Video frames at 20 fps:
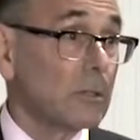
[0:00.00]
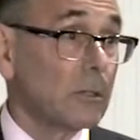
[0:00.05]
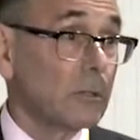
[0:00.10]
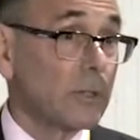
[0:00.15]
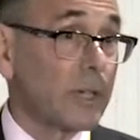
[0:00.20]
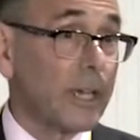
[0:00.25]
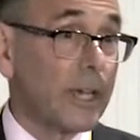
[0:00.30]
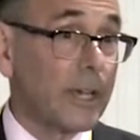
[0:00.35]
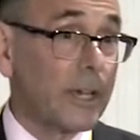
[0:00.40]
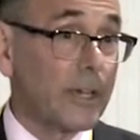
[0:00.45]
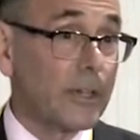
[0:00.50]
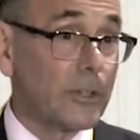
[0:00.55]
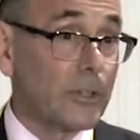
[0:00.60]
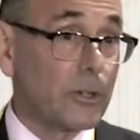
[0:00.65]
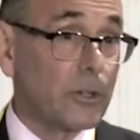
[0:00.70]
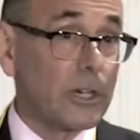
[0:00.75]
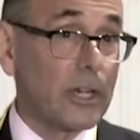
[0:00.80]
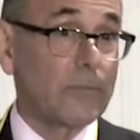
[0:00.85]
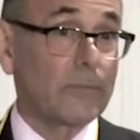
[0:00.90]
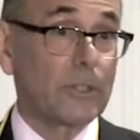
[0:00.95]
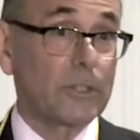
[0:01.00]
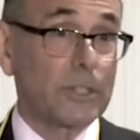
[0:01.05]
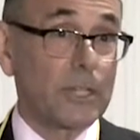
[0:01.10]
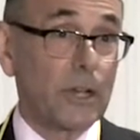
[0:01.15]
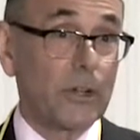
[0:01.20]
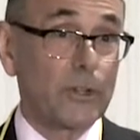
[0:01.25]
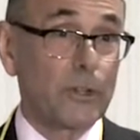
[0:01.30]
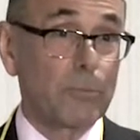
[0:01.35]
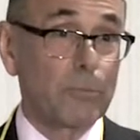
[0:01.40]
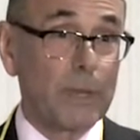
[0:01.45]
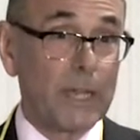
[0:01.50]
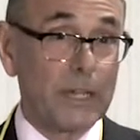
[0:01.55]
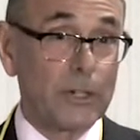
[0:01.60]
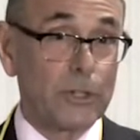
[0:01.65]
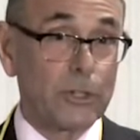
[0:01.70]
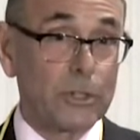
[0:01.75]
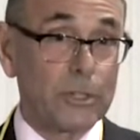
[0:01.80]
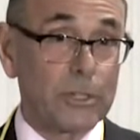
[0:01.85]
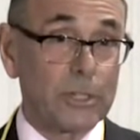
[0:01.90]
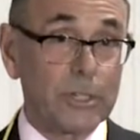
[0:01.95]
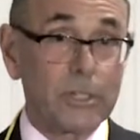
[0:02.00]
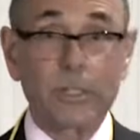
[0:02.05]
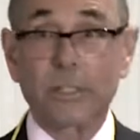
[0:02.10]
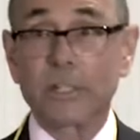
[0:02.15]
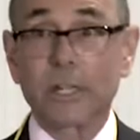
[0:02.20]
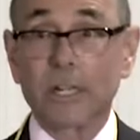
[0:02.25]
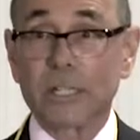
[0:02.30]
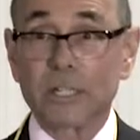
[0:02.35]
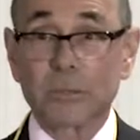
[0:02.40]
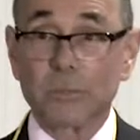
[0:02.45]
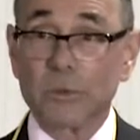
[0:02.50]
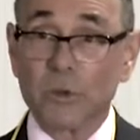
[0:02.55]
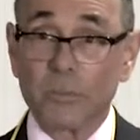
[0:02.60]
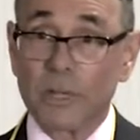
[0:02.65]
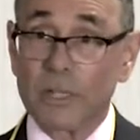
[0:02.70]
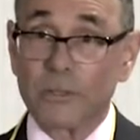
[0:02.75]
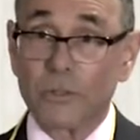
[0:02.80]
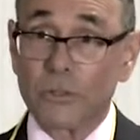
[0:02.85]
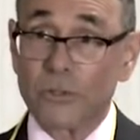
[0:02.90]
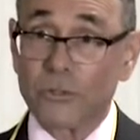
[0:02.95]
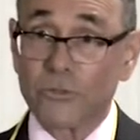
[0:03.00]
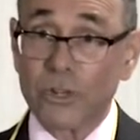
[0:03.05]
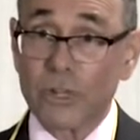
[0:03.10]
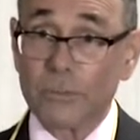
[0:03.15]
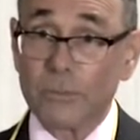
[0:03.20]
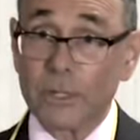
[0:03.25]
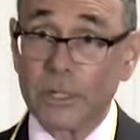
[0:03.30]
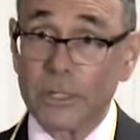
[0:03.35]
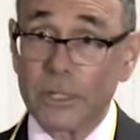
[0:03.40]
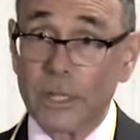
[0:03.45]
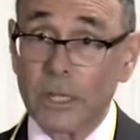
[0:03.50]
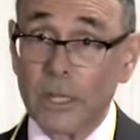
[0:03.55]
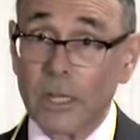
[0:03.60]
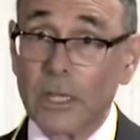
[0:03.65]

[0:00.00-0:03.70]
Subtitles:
okay? You don't have to tell your patients this is an experimental treatment.